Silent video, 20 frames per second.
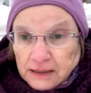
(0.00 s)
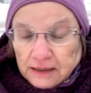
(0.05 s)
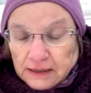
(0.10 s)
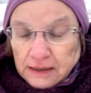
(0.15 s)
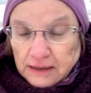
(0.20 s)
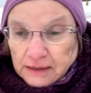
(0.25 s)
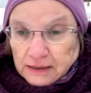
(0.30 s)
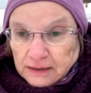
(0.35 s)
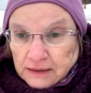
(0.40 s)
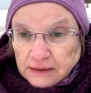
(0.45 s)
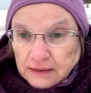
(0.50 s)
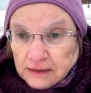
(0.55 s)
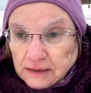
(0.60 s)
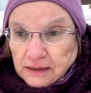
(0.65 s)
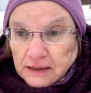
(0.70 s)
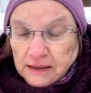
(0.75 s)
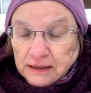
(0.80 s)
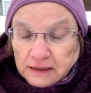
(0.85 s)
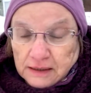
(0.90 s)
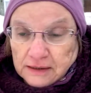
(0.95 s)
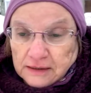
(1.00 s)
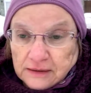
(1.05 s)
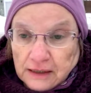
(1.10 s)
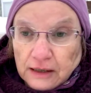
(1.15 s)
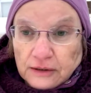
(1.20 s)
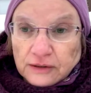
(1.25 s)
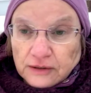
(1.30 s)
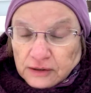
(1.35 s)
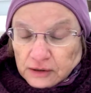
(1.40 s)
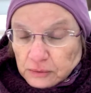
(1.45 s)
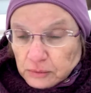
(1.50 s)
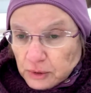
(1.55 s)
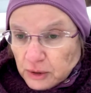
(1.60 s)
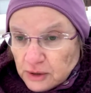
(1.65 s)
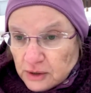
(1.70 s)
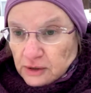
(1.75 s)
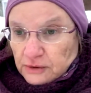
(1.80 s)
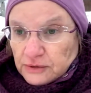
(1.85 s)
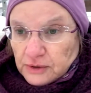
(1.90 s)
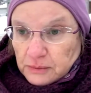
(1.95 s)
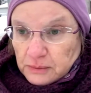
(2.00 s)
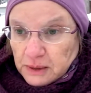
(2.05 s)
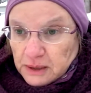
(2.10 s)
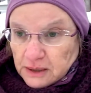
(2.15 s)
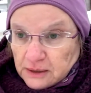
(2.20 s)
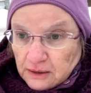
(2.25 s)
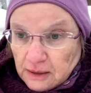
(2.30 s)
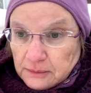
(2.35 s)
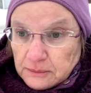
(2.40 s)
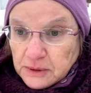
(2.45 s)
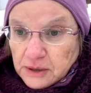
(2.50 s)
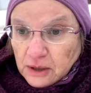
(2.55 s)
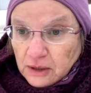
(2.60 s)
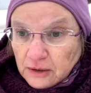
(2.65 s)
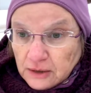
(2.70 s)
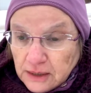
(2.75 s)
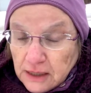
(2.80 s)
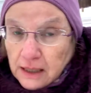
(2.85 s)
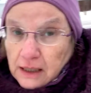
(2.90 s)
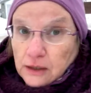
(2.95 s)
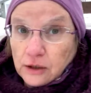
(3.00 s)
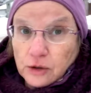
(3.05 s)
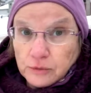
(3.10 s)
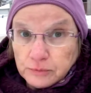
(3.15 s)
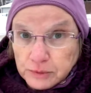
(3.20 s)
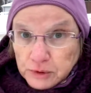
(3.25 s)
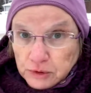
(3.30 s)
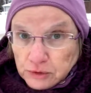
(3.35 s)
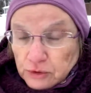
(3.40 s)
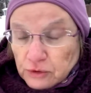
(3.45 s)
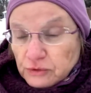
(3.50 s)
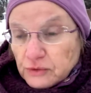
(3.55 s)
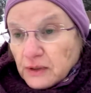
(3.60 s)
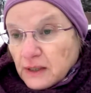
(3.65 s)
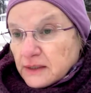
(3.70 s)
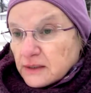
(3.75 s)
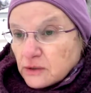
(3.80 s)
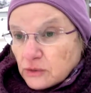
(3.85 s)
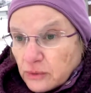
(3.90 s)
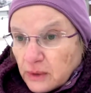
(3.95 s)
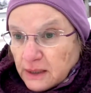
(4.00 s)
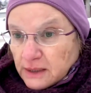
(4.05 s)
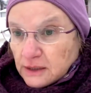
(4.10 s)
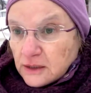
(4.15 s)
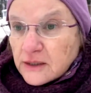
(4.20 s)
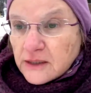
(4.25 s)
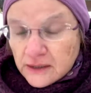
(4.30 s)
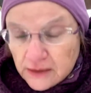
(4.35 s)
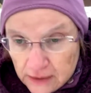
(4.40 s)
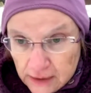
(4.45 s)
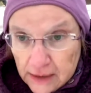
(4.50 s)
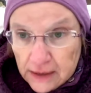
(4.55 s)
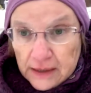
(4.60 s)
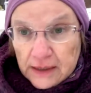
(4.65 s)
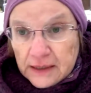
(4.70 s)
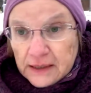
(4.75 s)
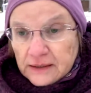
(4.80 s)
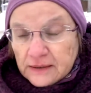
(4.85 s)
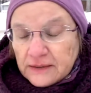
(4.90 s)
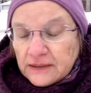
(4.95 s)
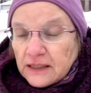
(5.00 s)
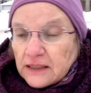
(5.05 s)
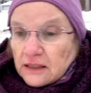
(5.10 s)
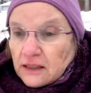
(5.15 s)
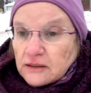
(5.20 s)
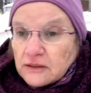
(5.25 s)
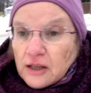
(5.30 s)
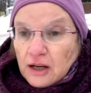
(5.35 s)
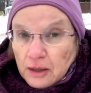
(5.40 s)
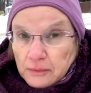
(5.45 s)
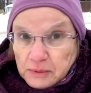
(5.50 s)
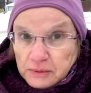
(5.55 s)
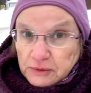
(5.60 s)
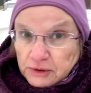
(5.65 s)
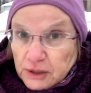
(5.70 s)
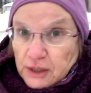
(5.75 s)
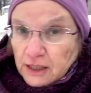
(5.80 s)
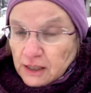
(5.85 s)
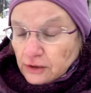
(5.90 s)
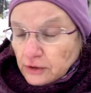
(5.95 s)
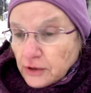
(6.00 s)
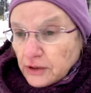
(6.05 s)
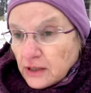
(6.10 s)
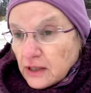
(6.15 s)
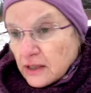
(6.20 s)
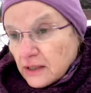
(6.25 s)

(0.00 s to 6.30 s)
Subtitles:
in south of the border from here, I'm sorry, I hope you do find a way to stay on top of your health.